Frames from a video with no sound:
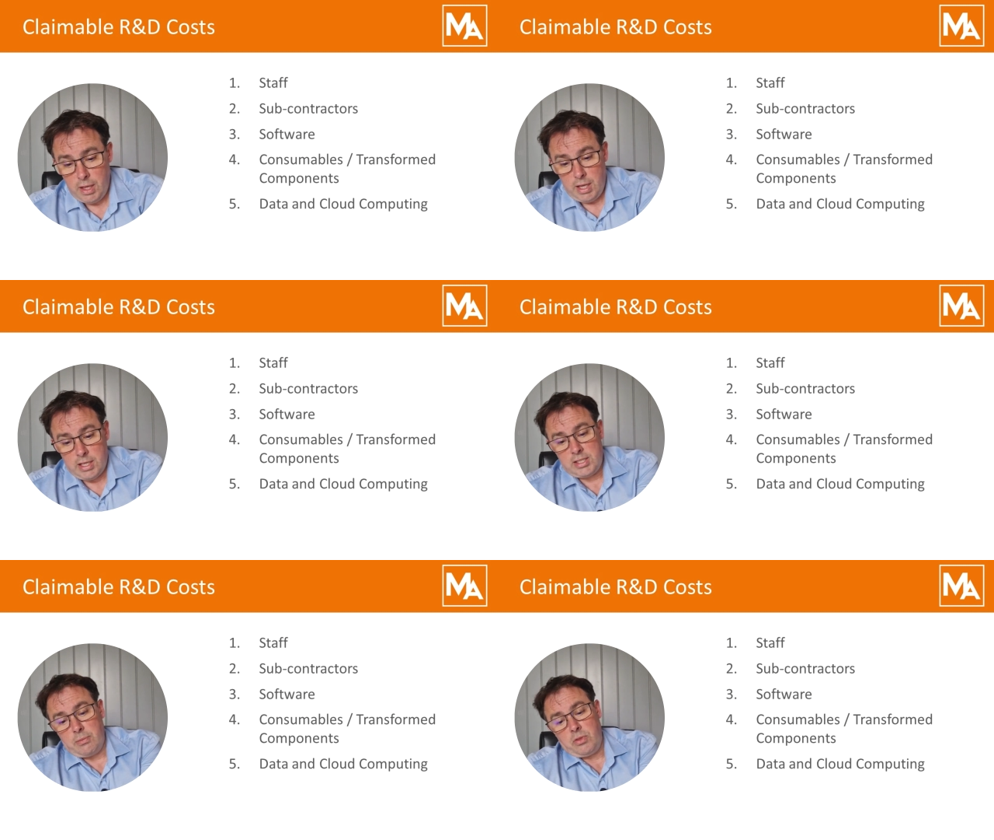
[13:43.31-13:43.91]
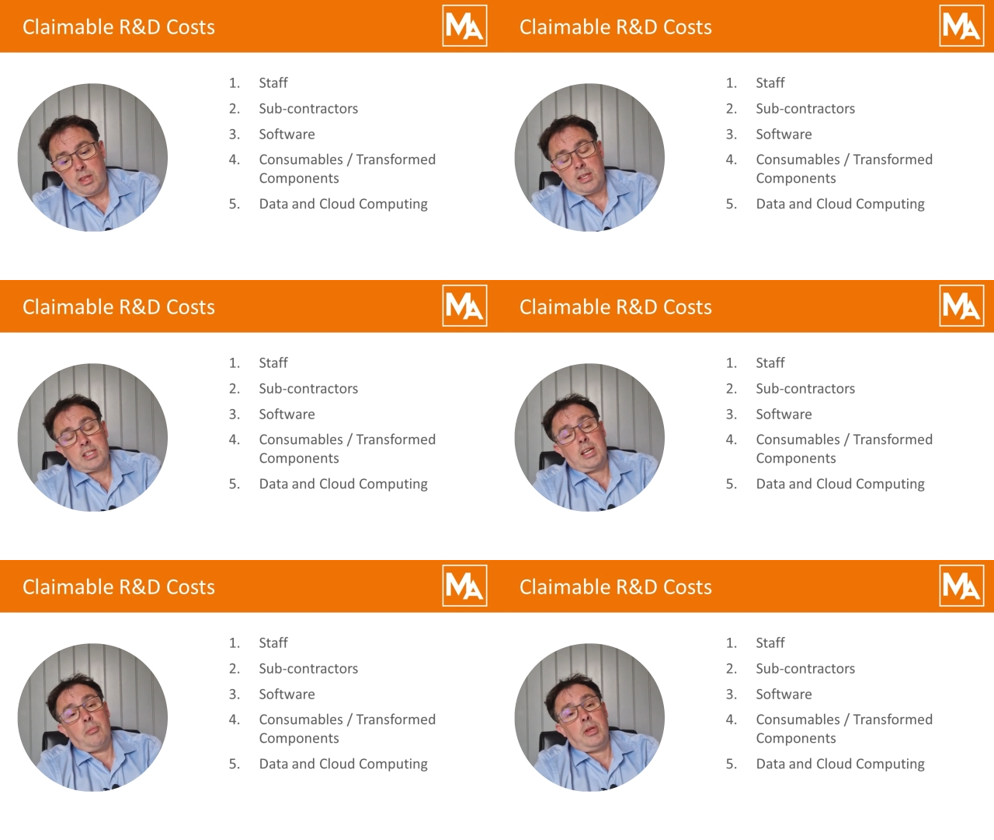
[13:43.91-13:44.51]
And something that's
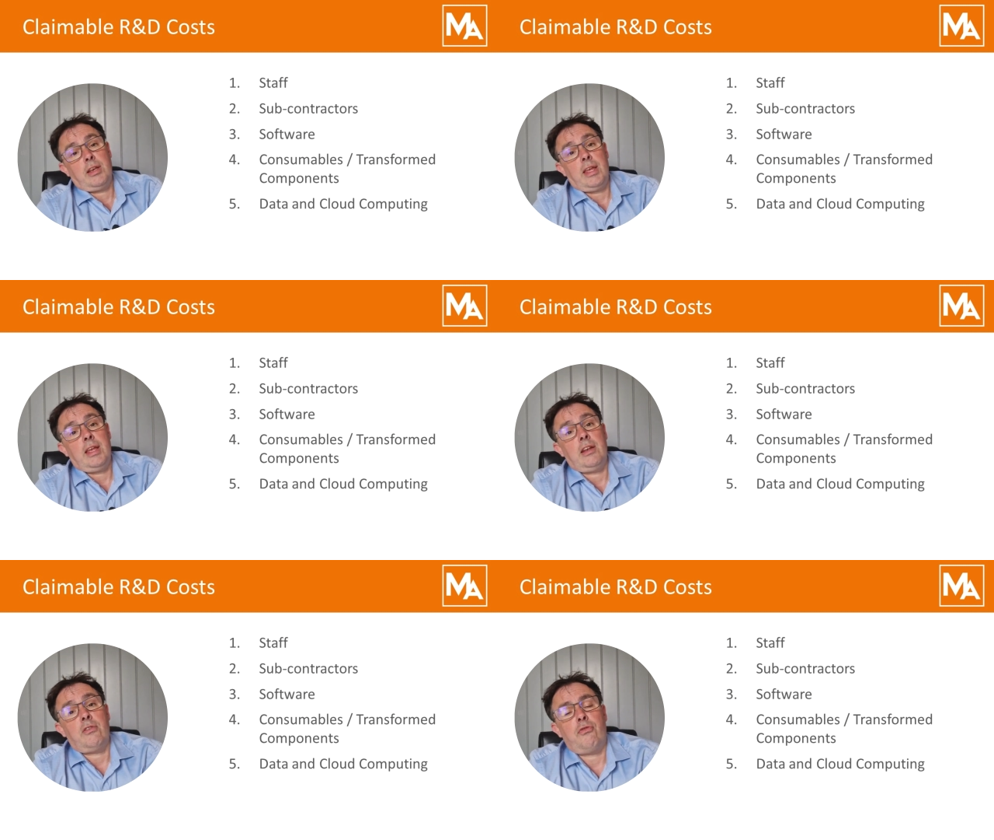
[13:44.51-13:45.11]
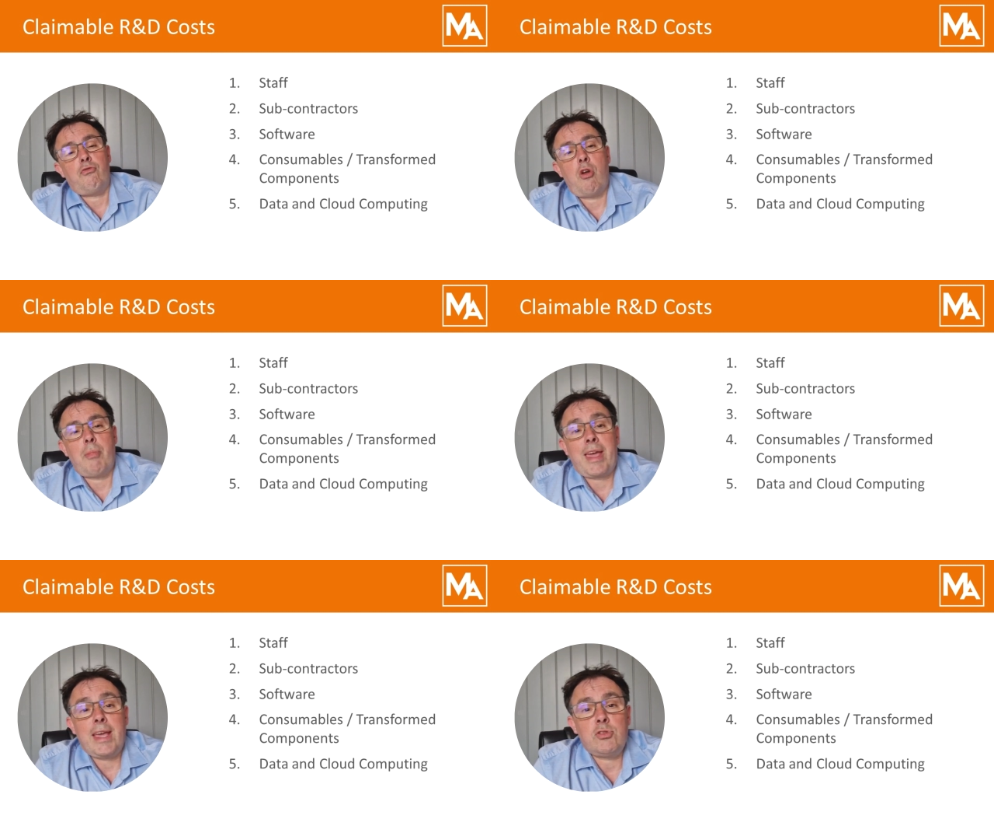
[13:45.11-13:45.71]
coming in from
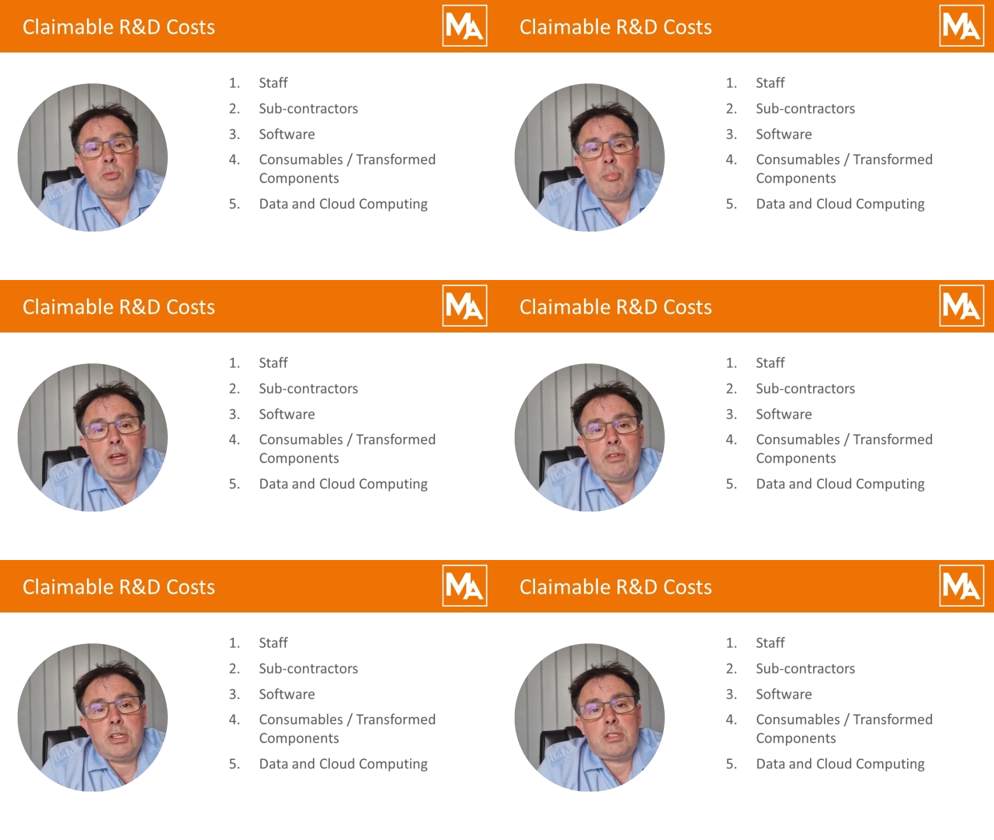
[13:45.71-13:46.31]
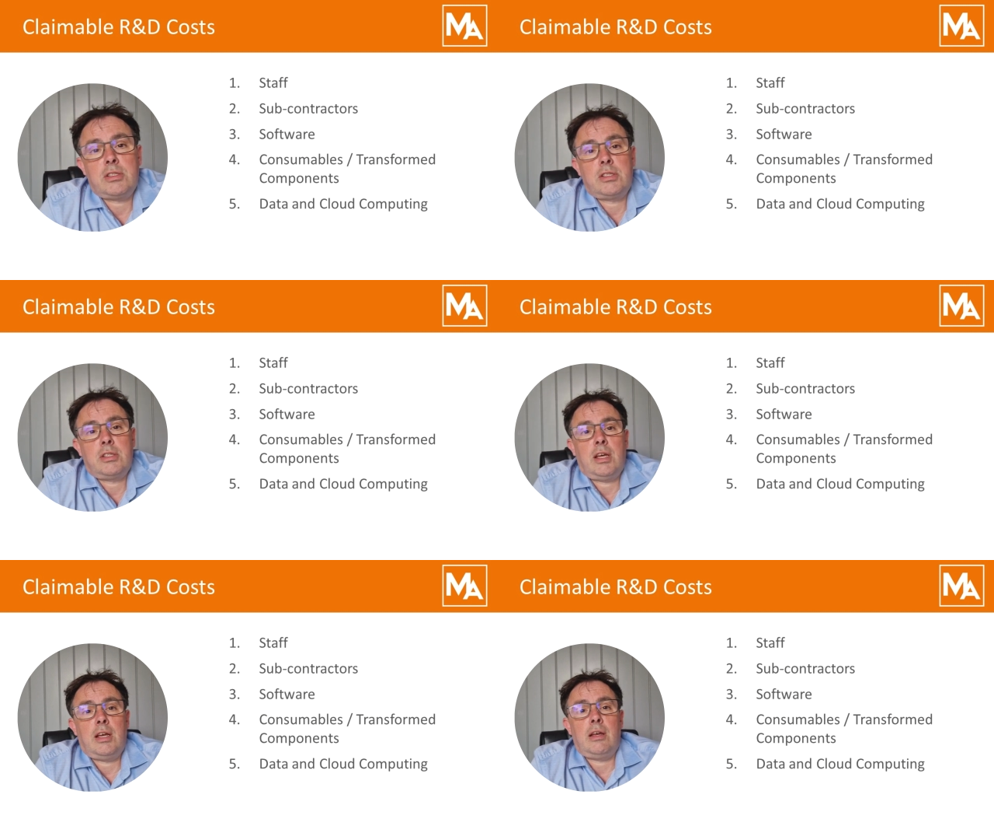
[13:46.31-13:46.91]
accounting periods
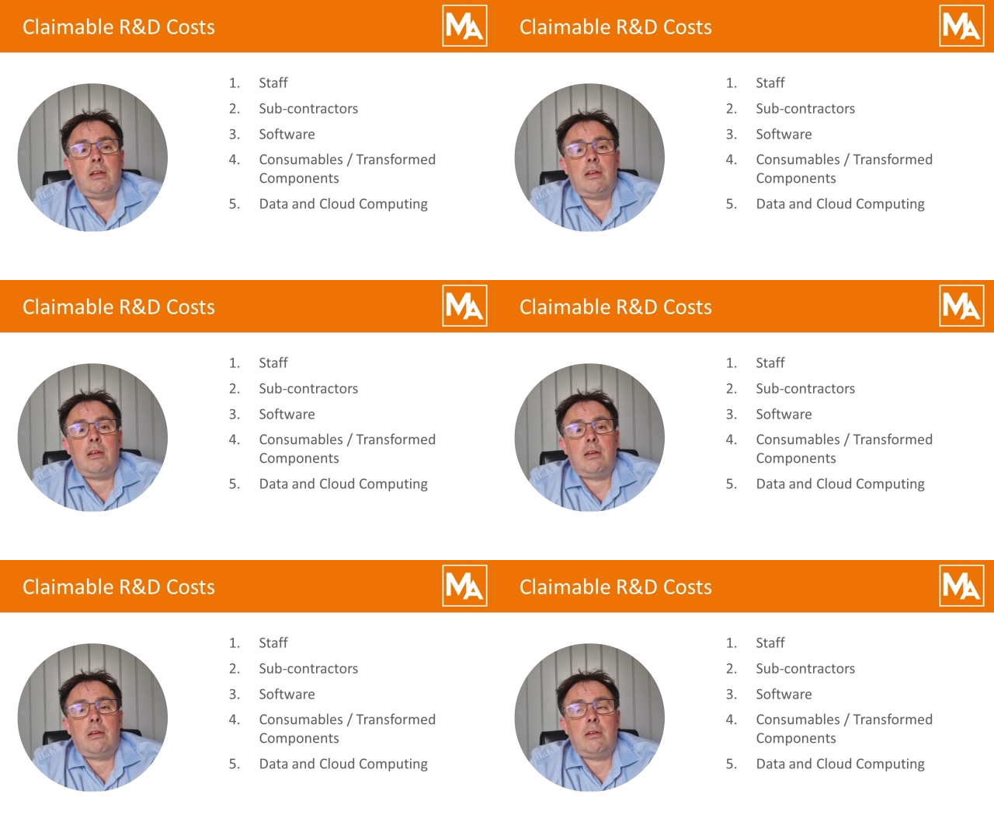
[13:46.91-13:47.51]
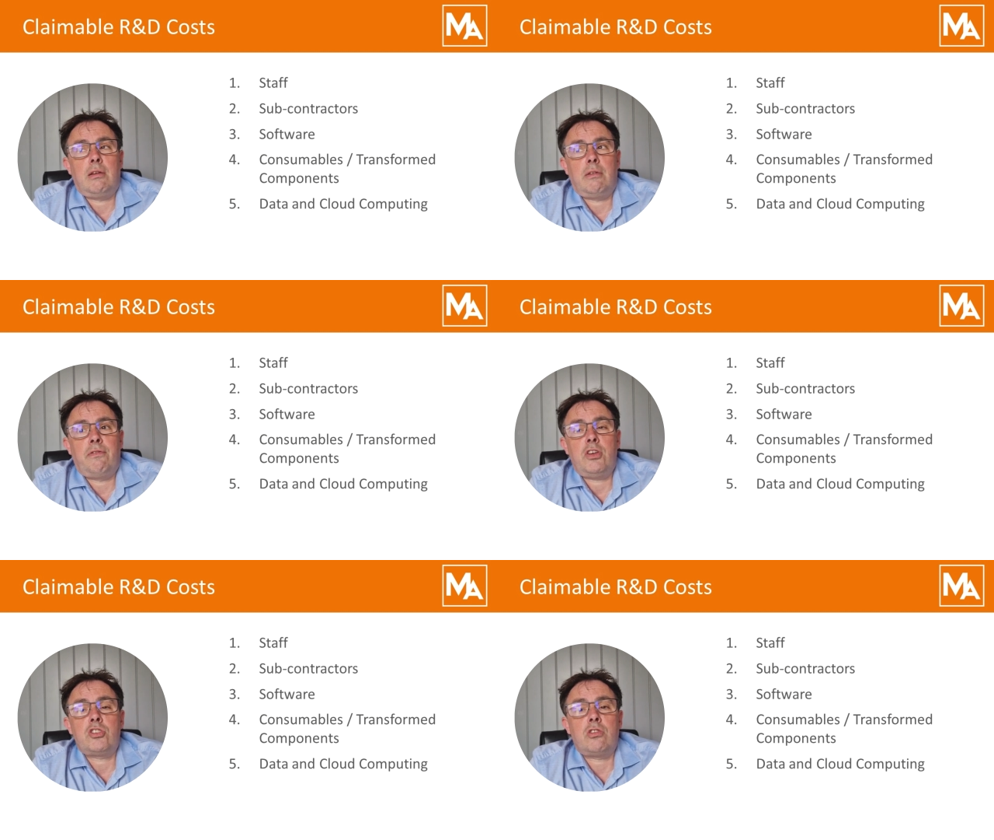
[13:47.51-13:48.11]

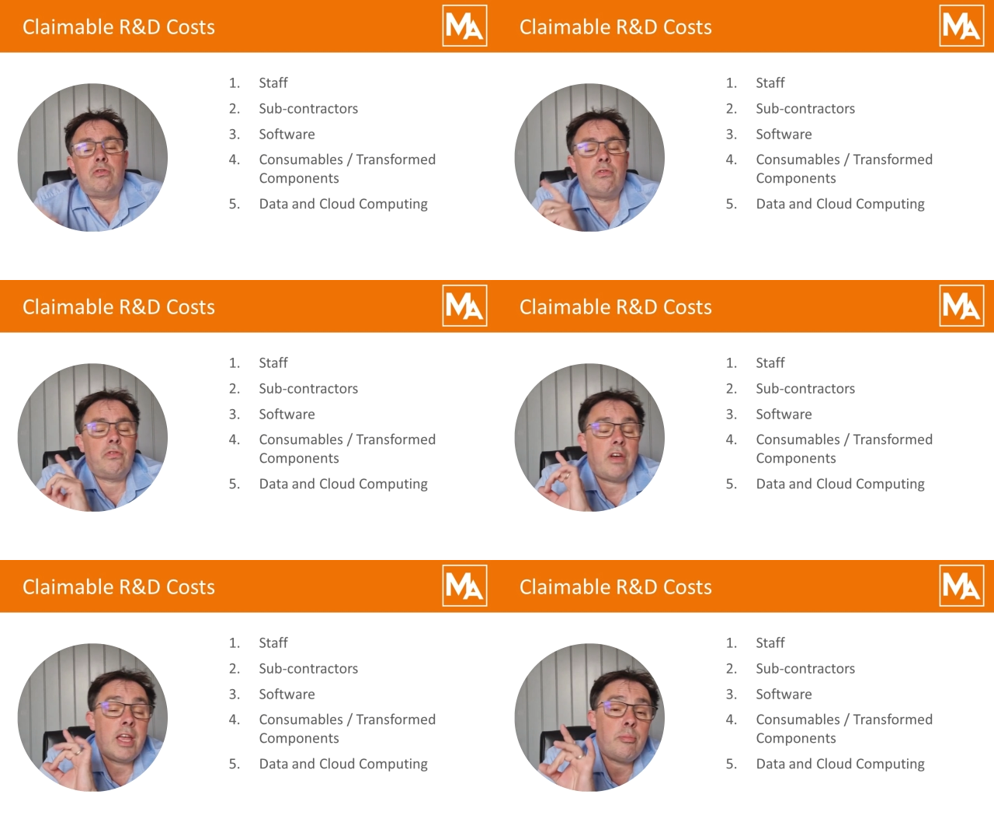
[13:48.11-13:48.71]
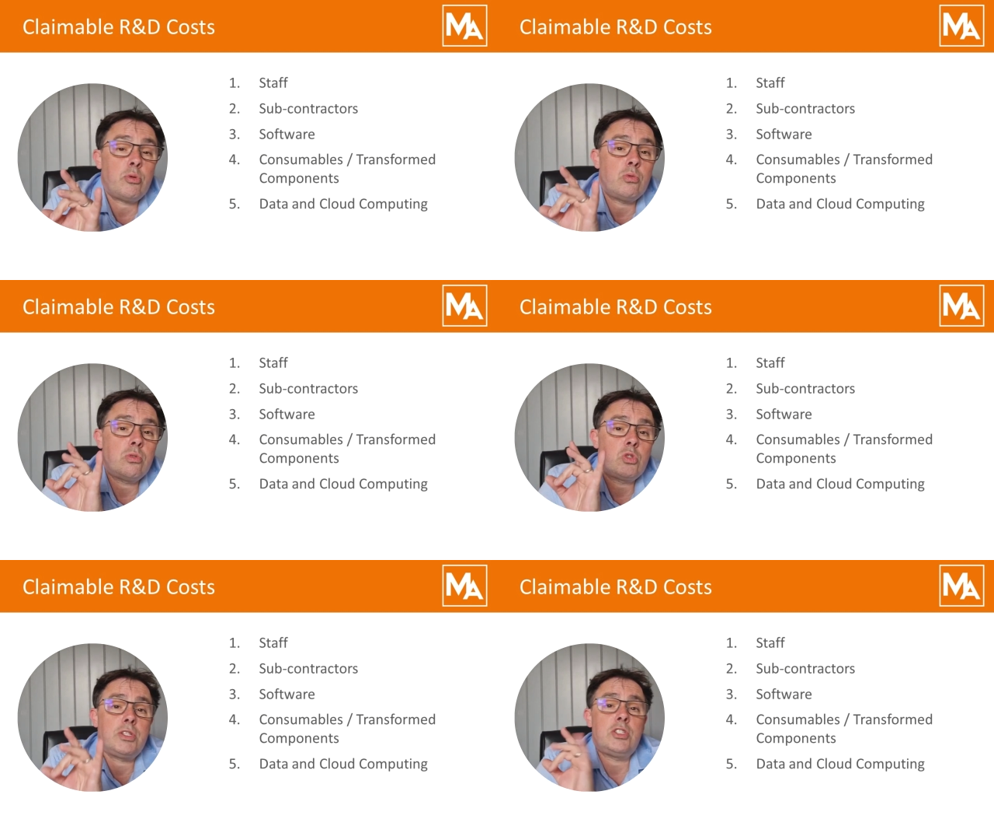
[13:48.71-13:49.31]
1st of April
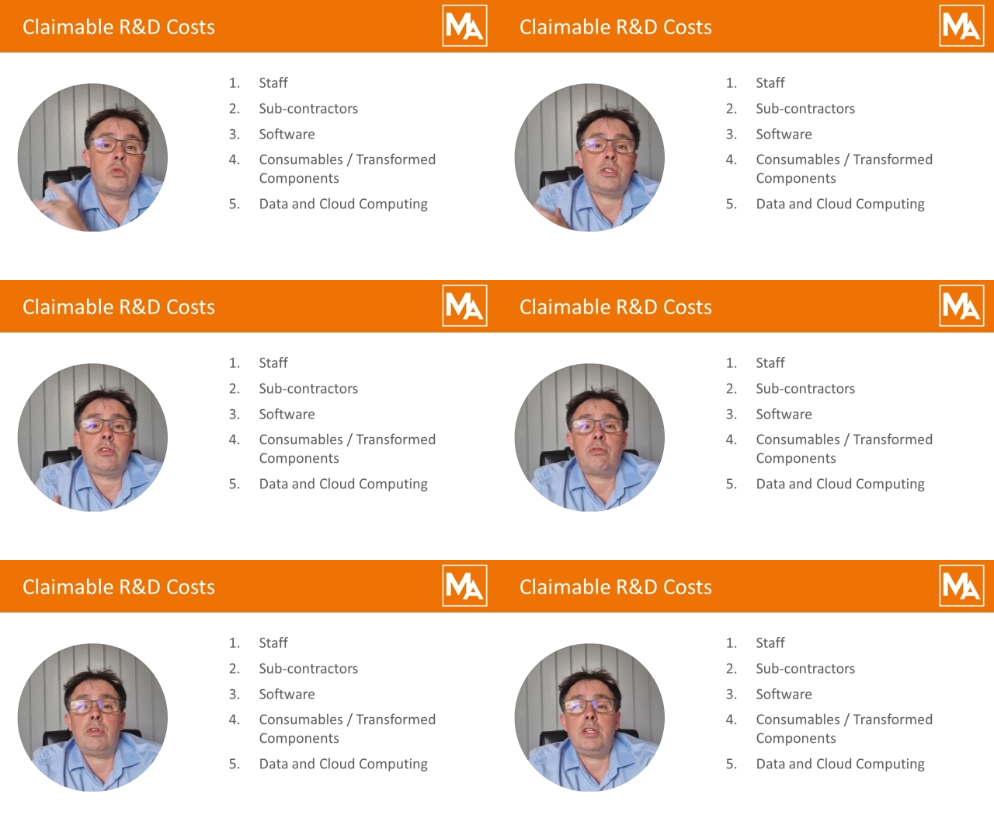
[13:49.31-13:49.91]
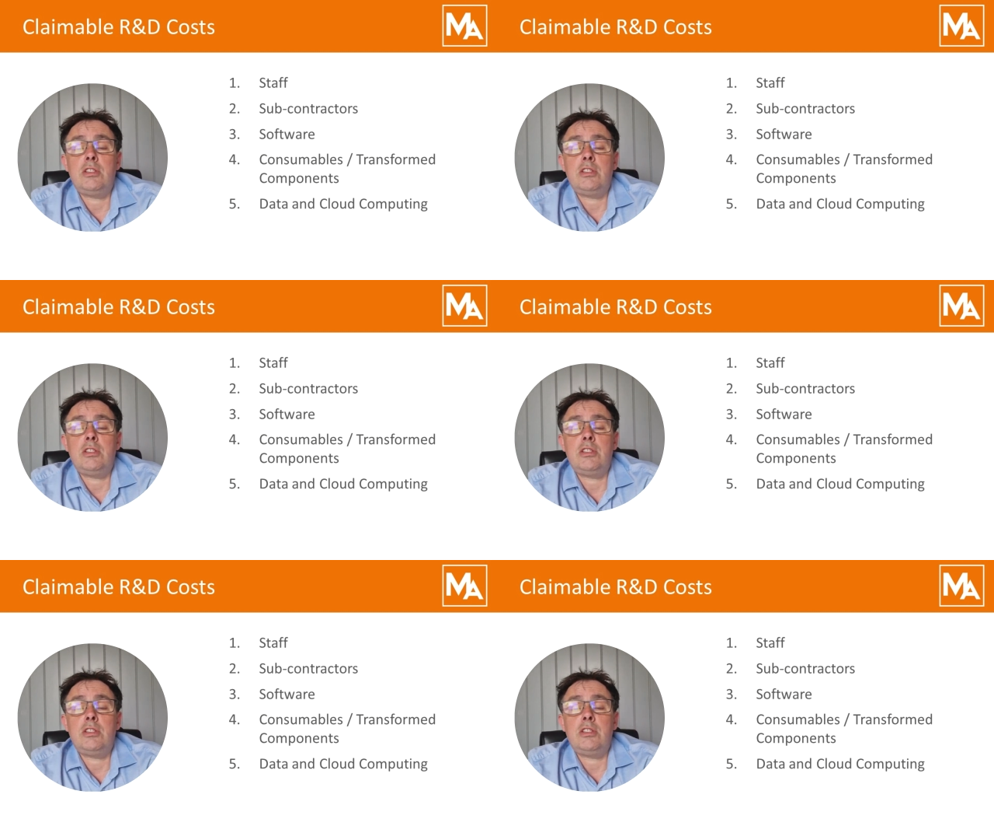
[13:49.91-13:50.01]
2023,